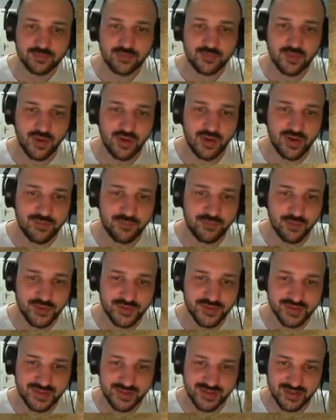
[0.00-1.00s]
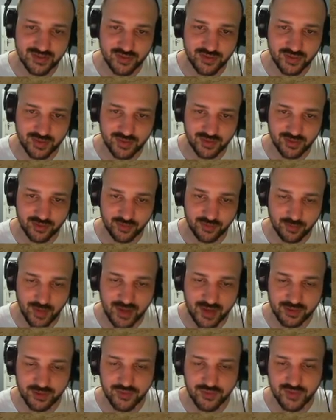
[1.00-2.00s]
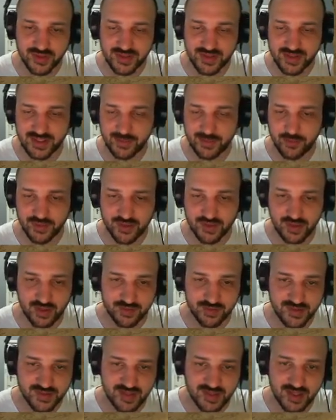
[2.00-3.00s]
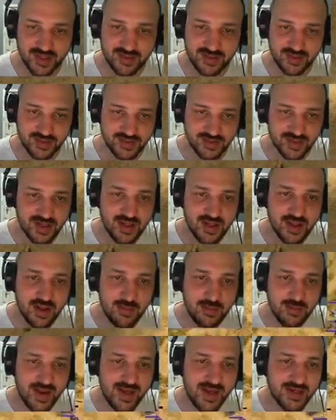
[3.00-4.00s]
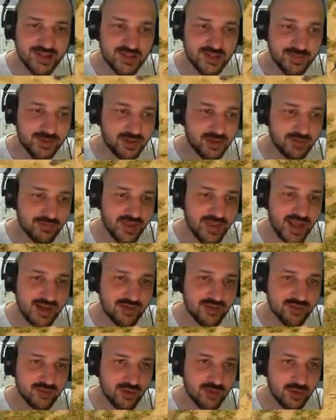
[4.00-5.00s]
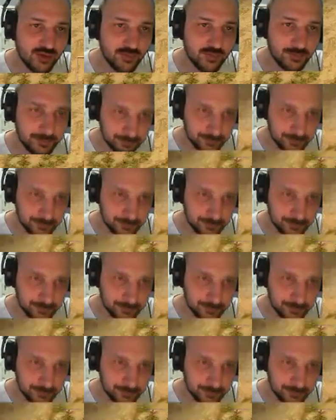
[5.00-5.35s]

oh, unfortunately didn't do the little micro trick to get him onto the other side and does no, just pick off that troll.